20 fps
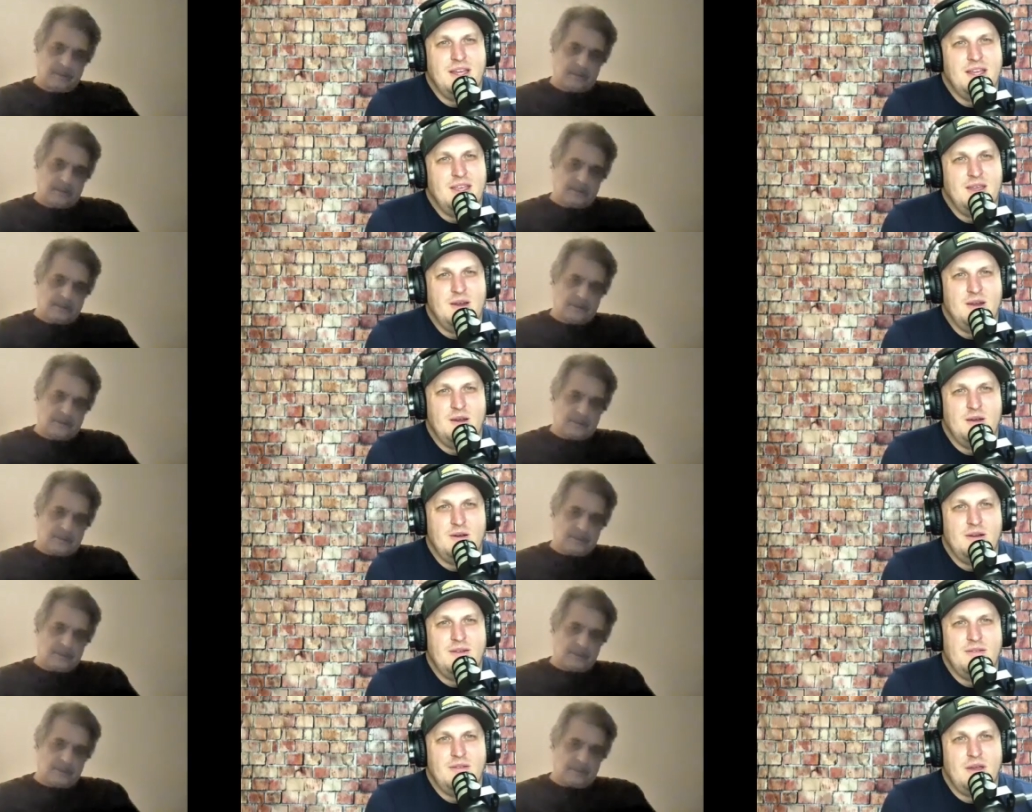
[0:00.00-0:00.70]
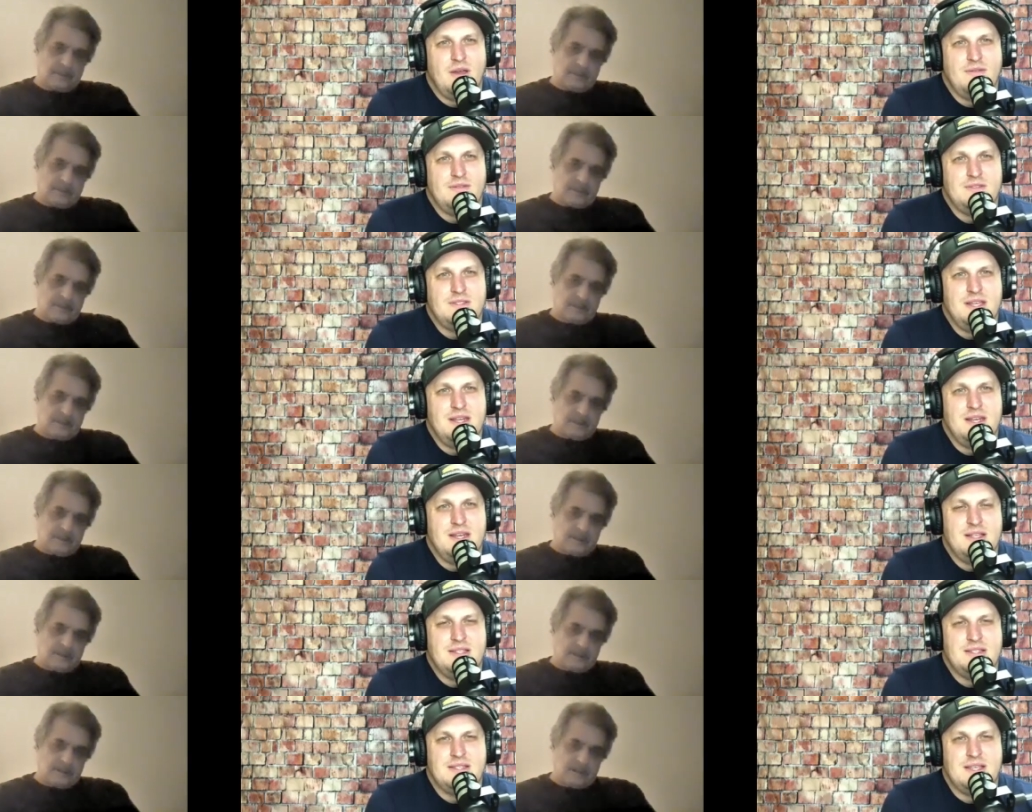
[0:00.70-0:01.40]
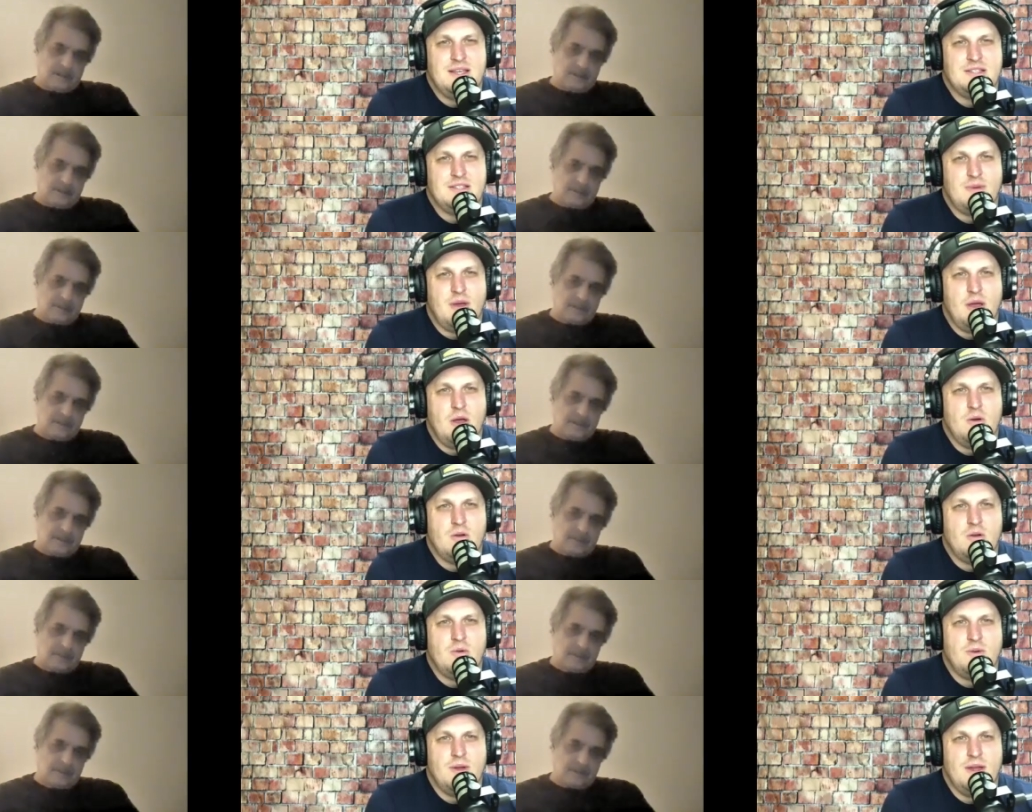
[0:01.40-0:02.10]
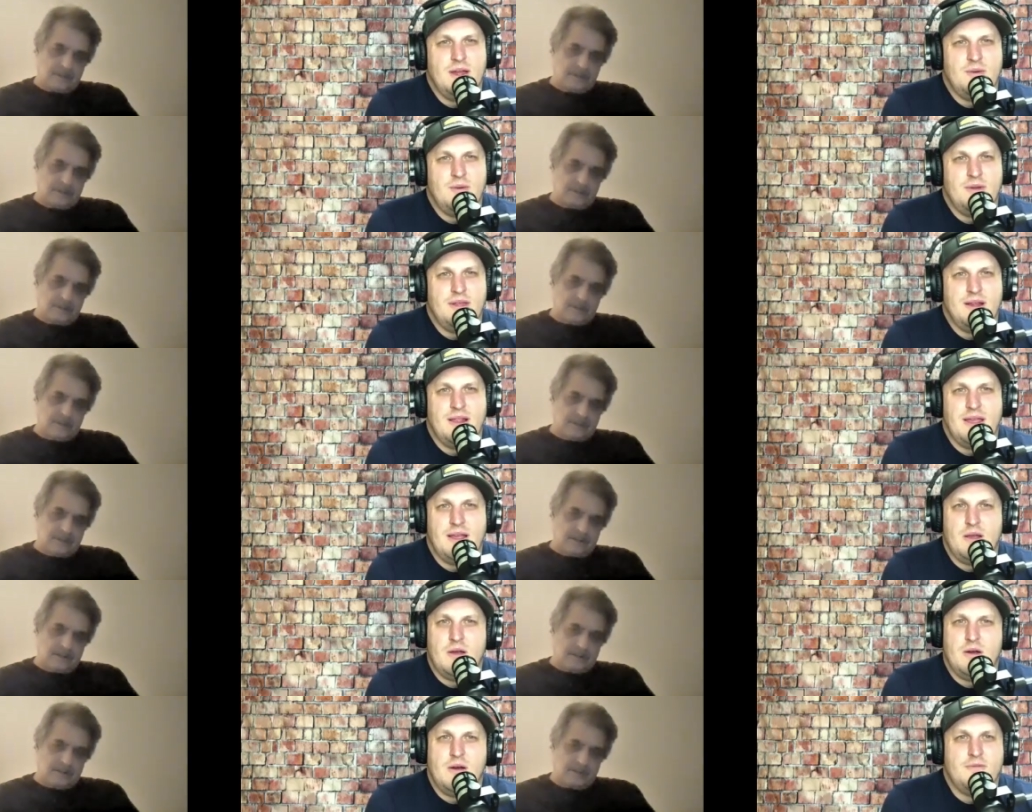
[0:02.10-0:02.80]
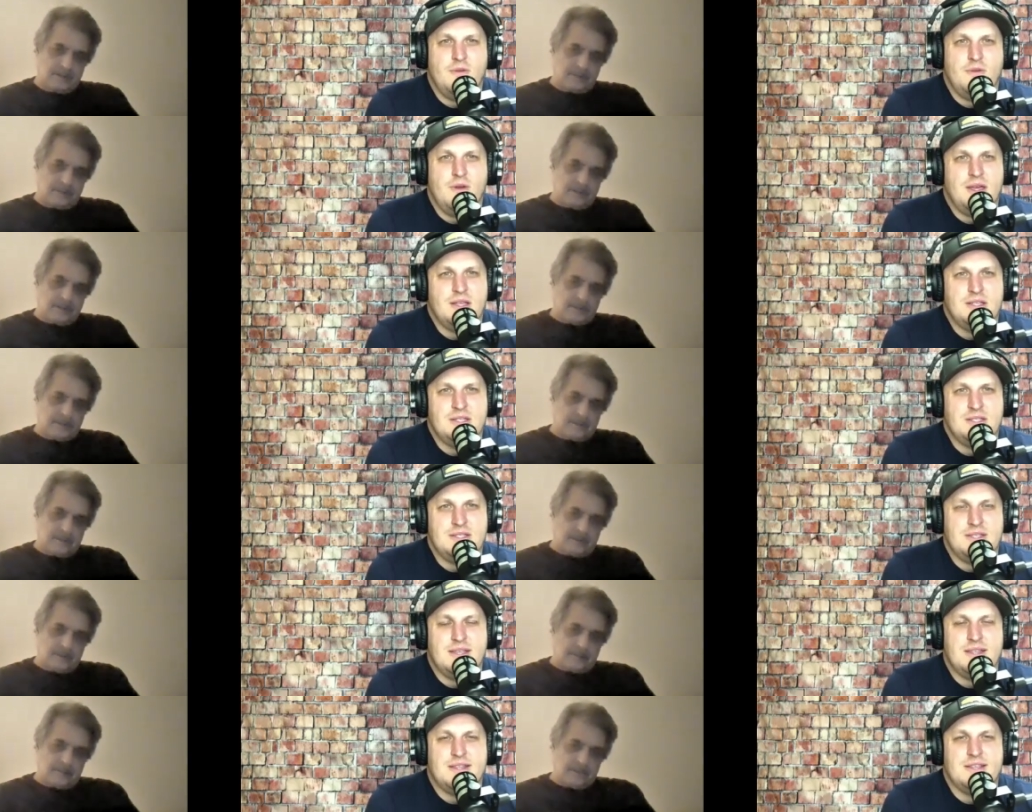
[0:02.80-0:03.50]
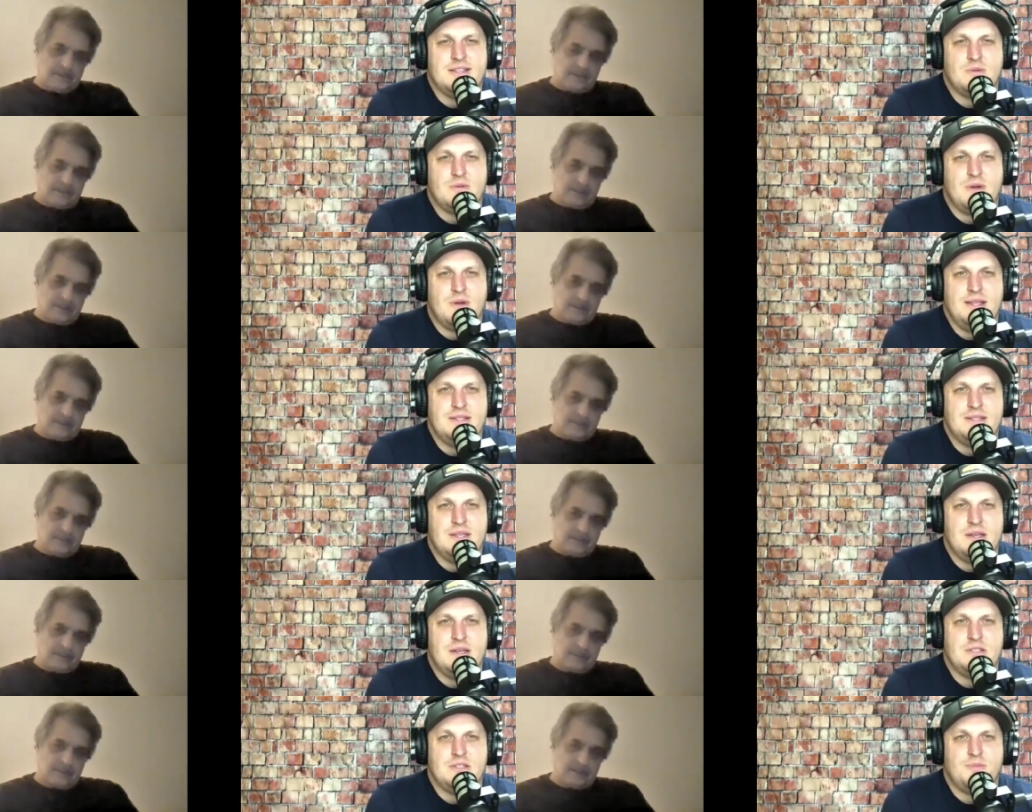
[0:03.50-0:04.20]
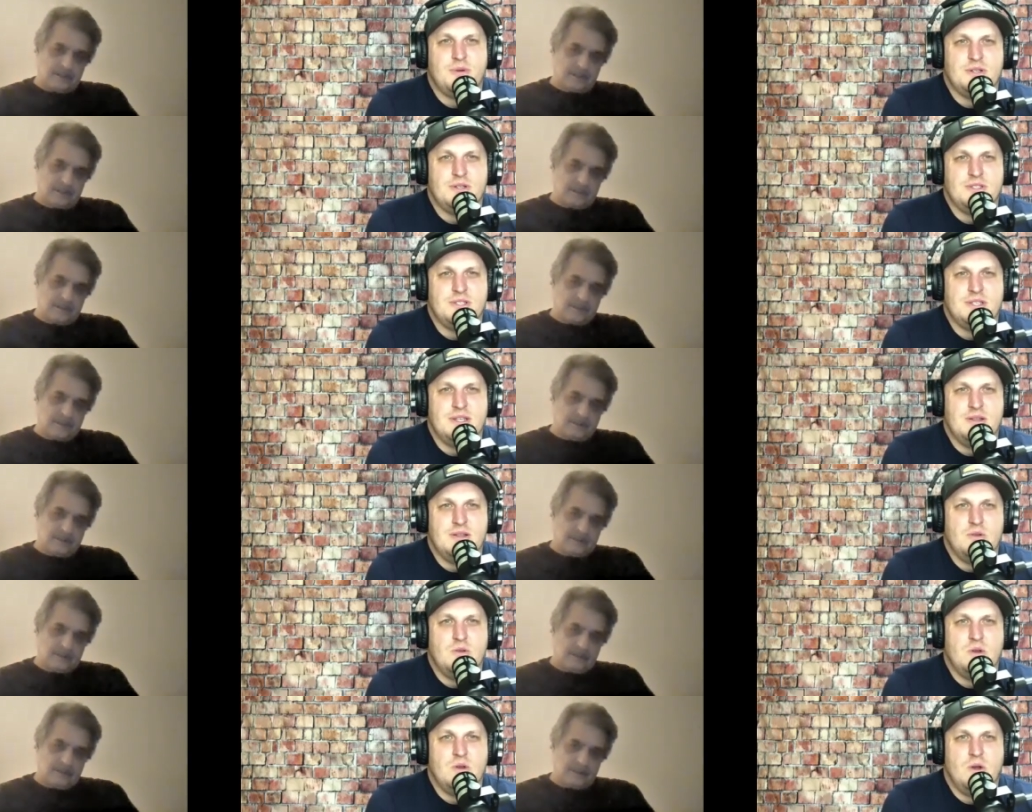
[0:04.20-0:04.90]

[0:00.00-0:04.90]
Speaker 1: You know, I've, I've seen it in sales my whole career where they're like, oh, if we could just get this right salesperson,